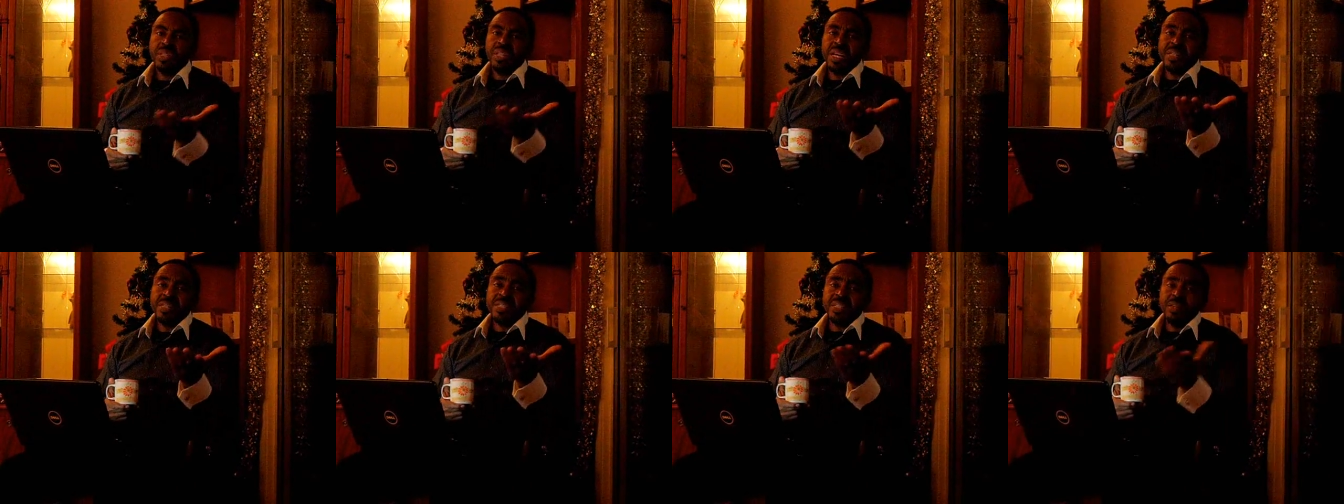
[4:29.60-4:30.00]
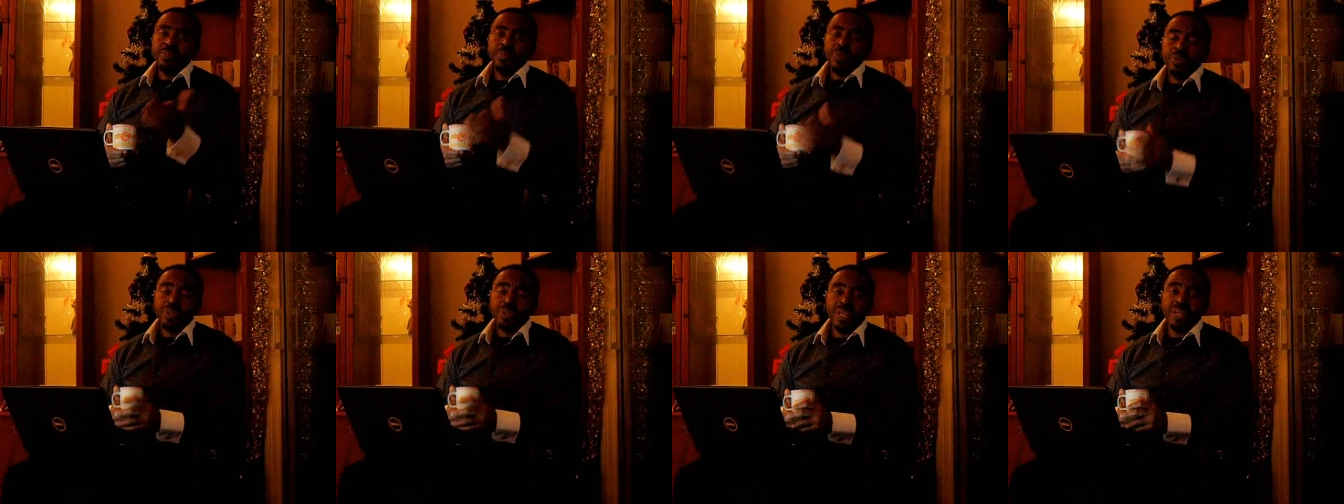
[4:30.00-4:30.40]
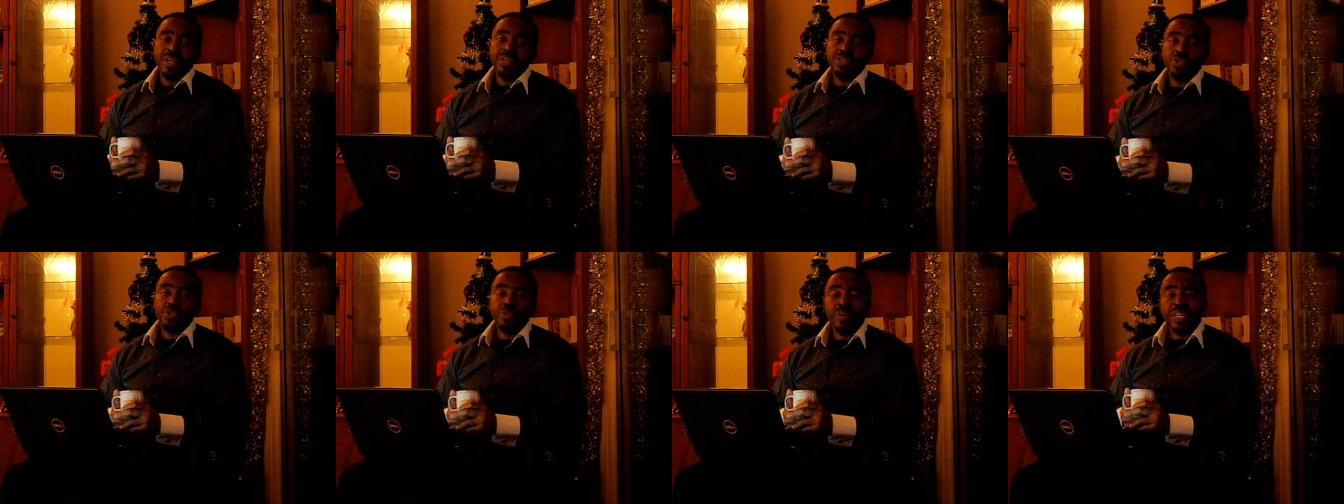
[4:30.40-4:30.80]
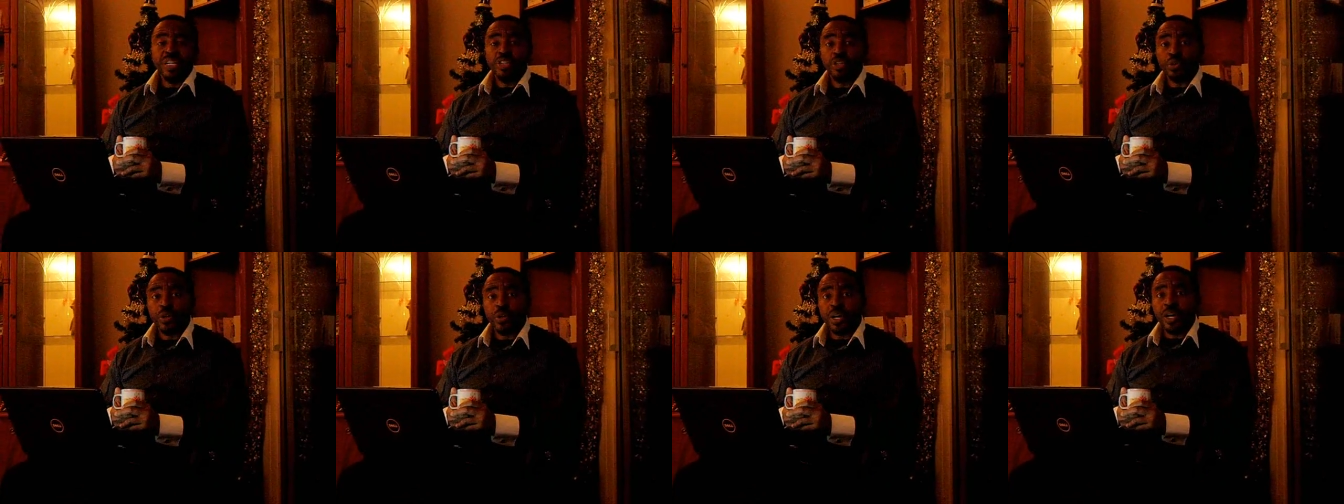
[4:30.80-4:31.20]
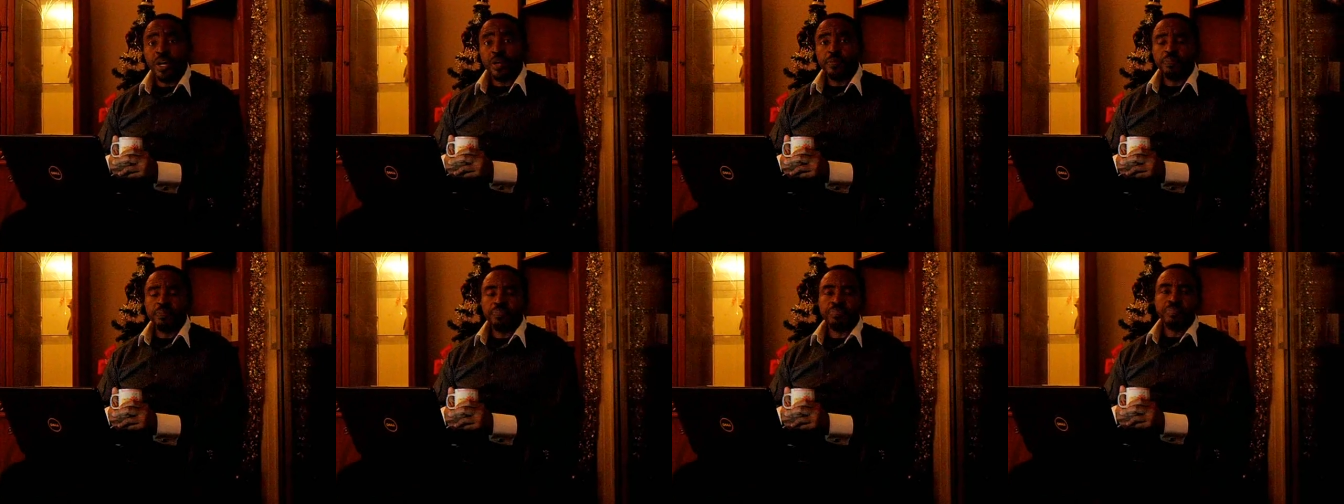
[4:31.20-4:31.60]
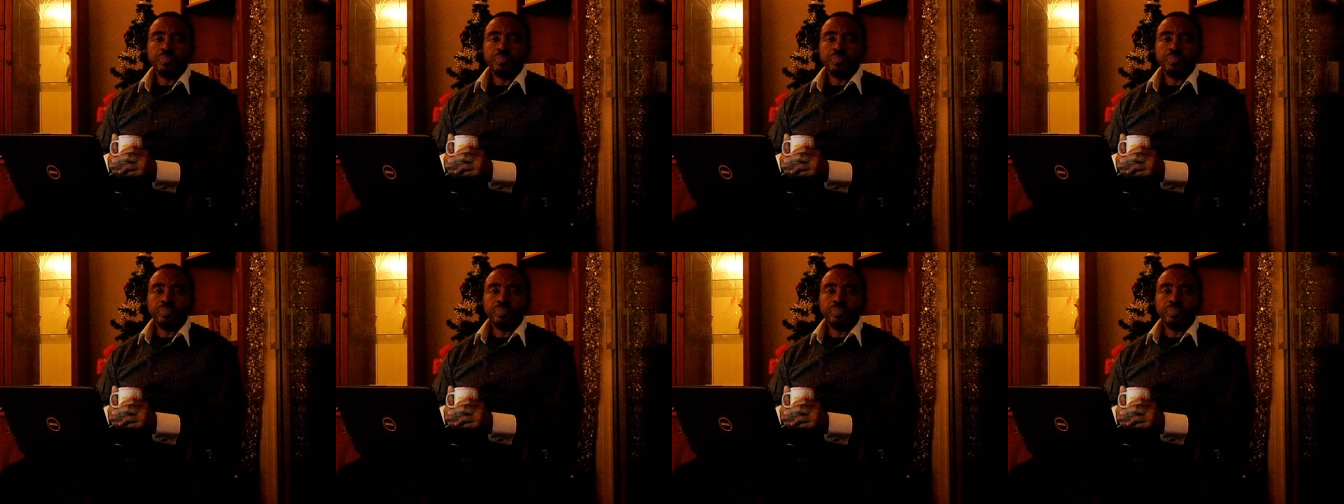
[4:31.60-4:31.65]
there are still more things you need to learn,